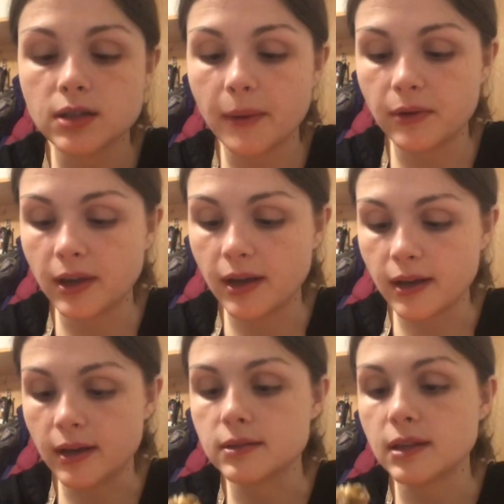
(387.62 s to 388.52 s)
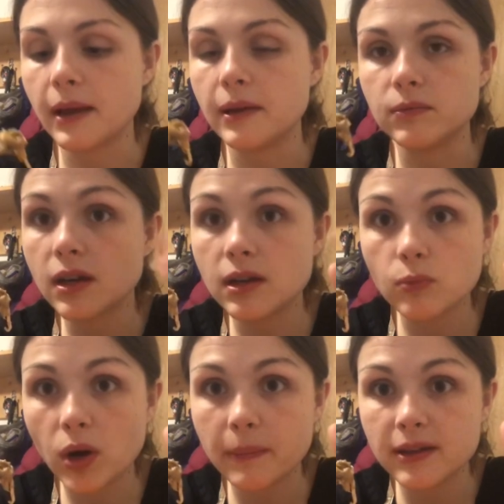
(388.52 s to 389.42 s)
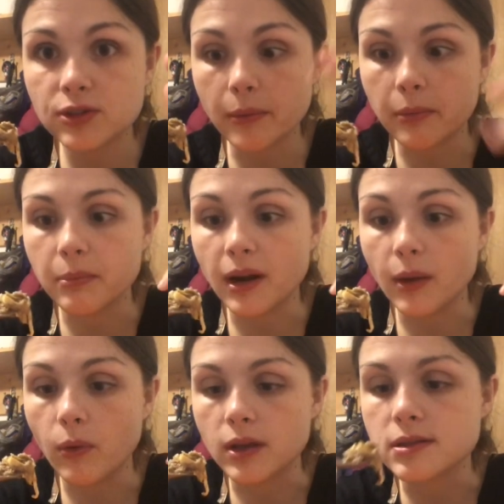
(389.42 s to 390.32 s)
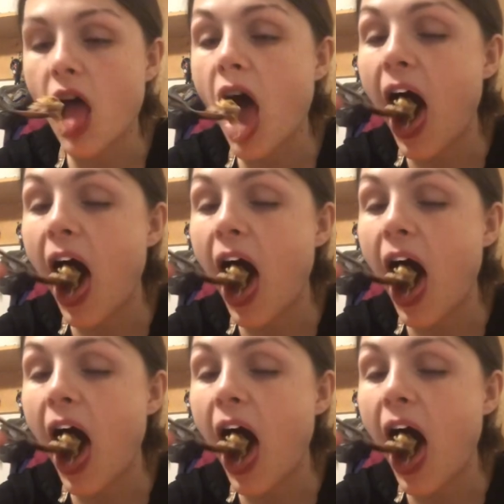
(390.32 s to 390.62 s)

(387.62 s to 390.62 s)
Sorry about that, guys. I didn't want to be interrupted, but I was.